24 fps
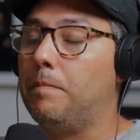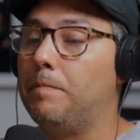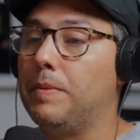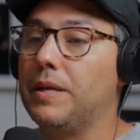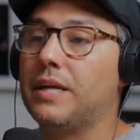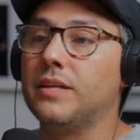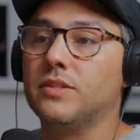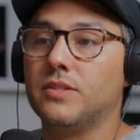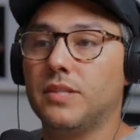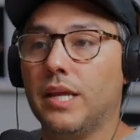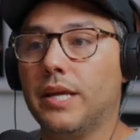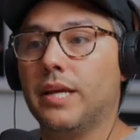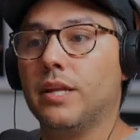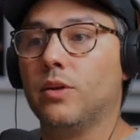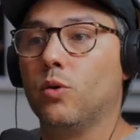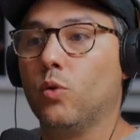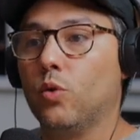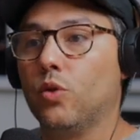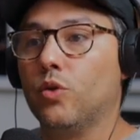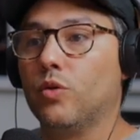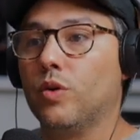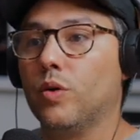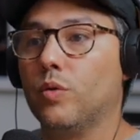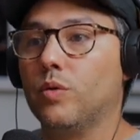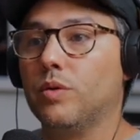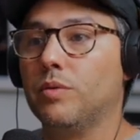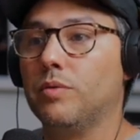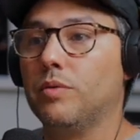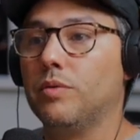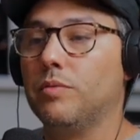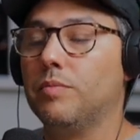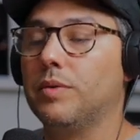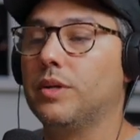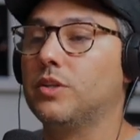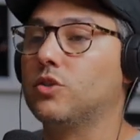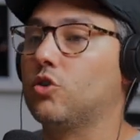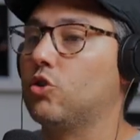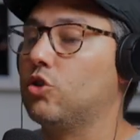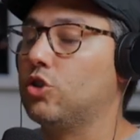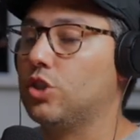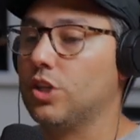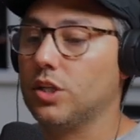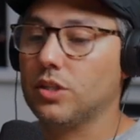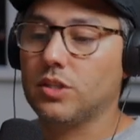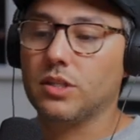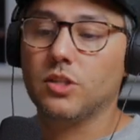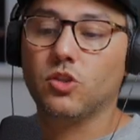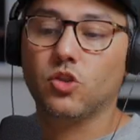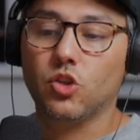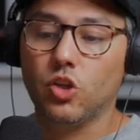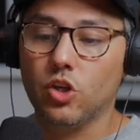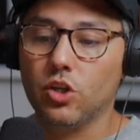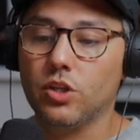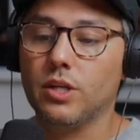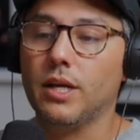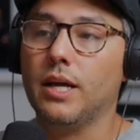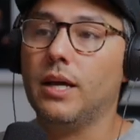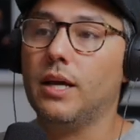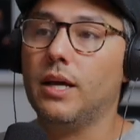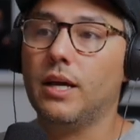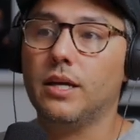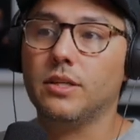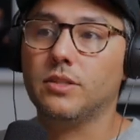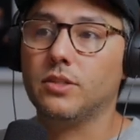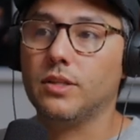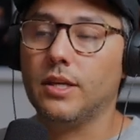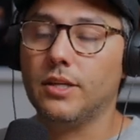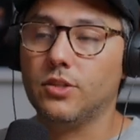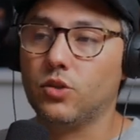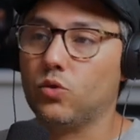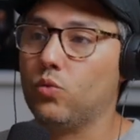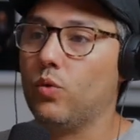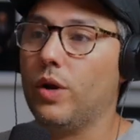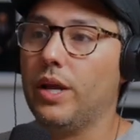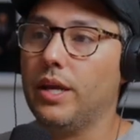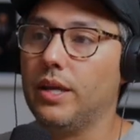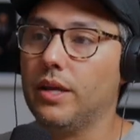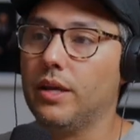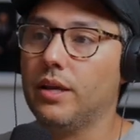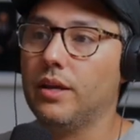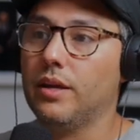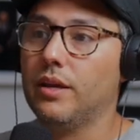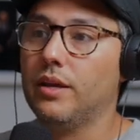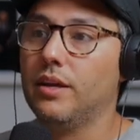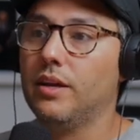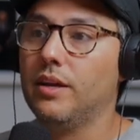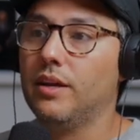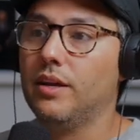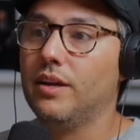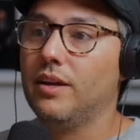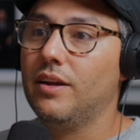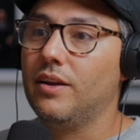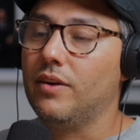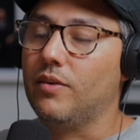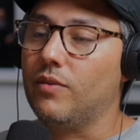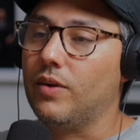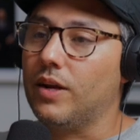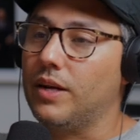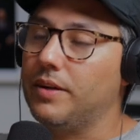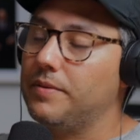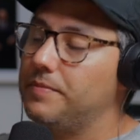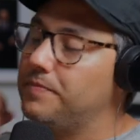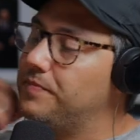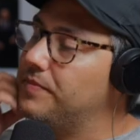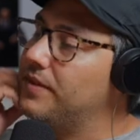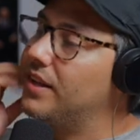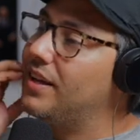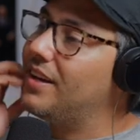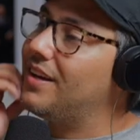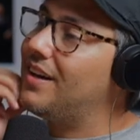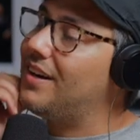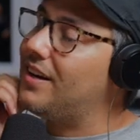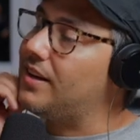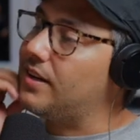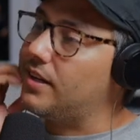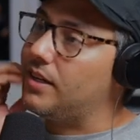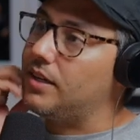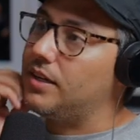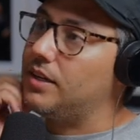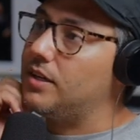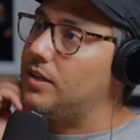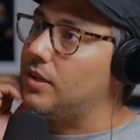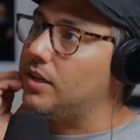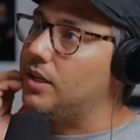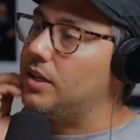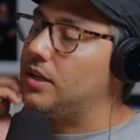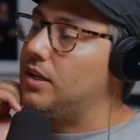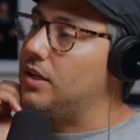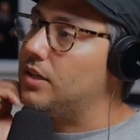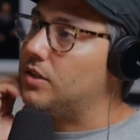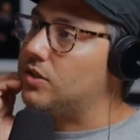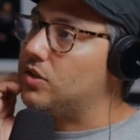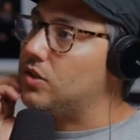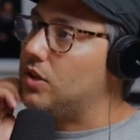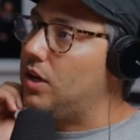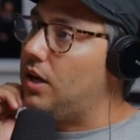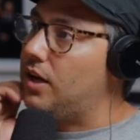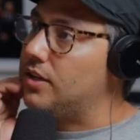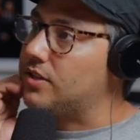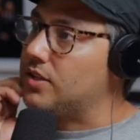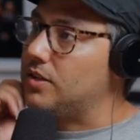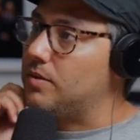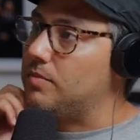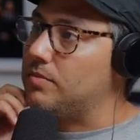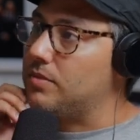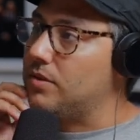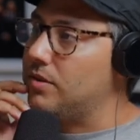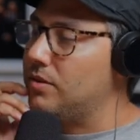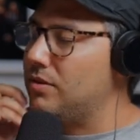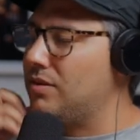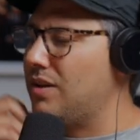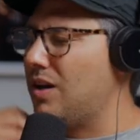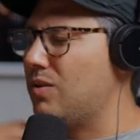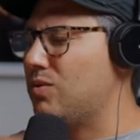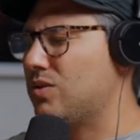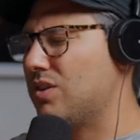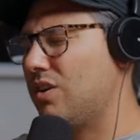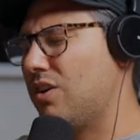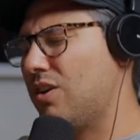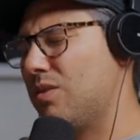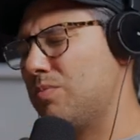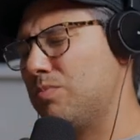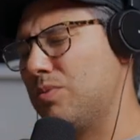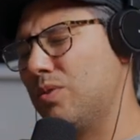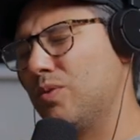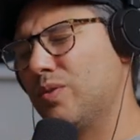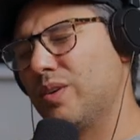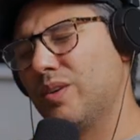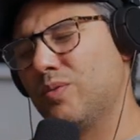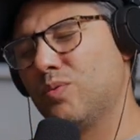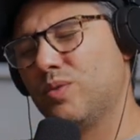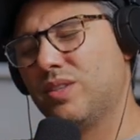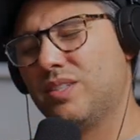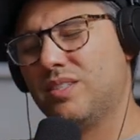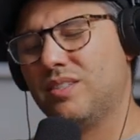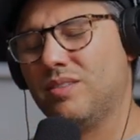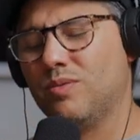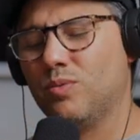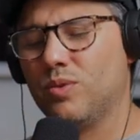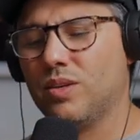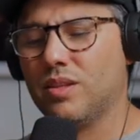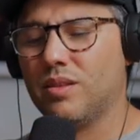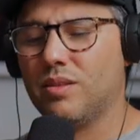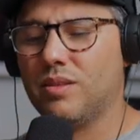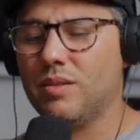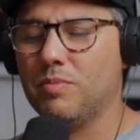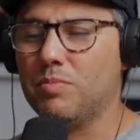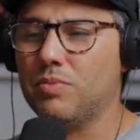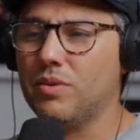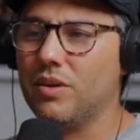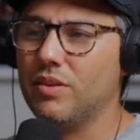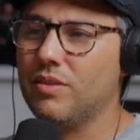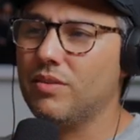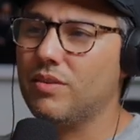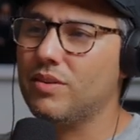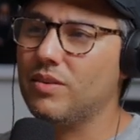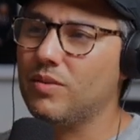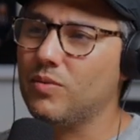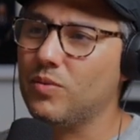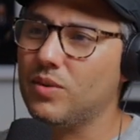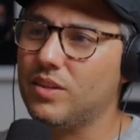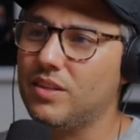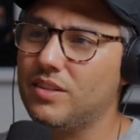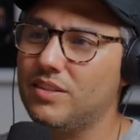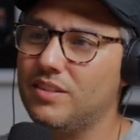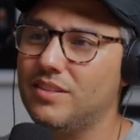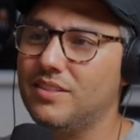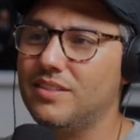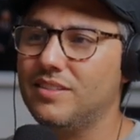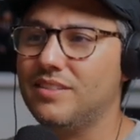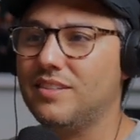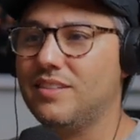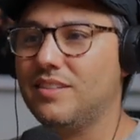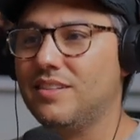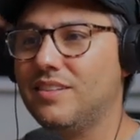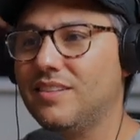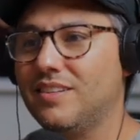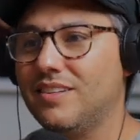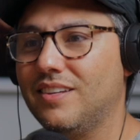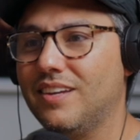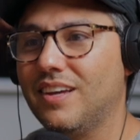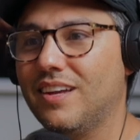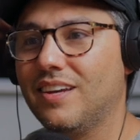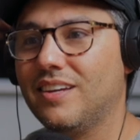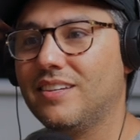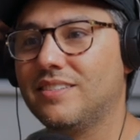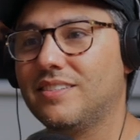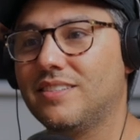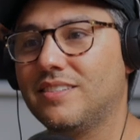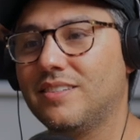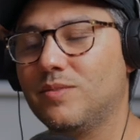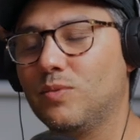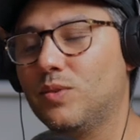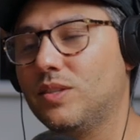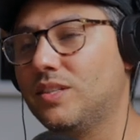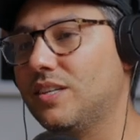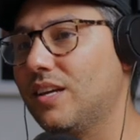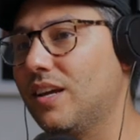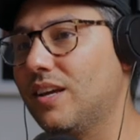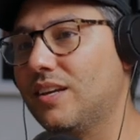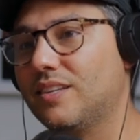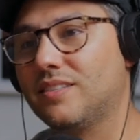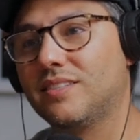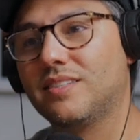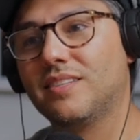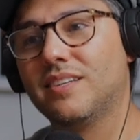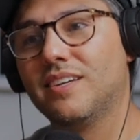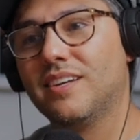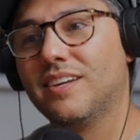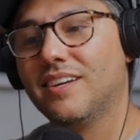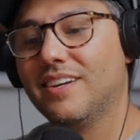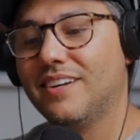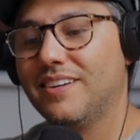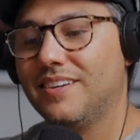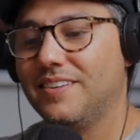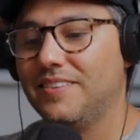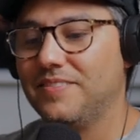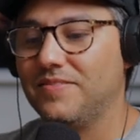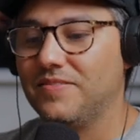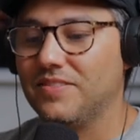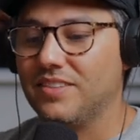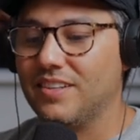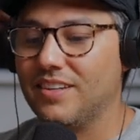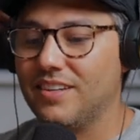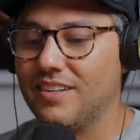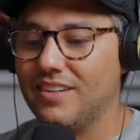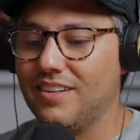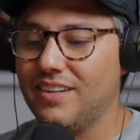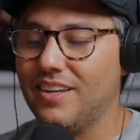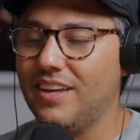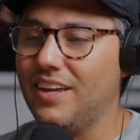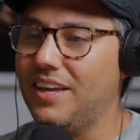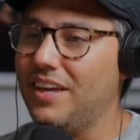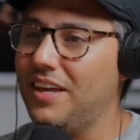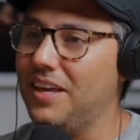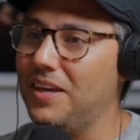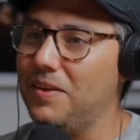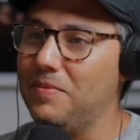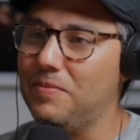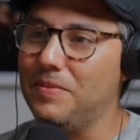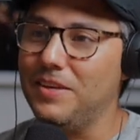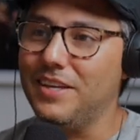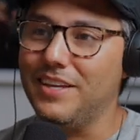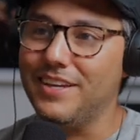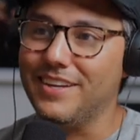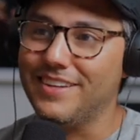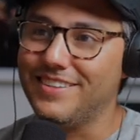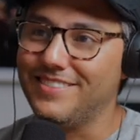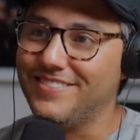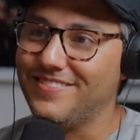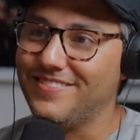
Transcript: because they can hold their own because they're just as good as as Rake. Right. Right. yeah it, it's awesome, dude. I was heartbroken with with the brother with with jazz, jazz with jazz, dude. It, it hit me.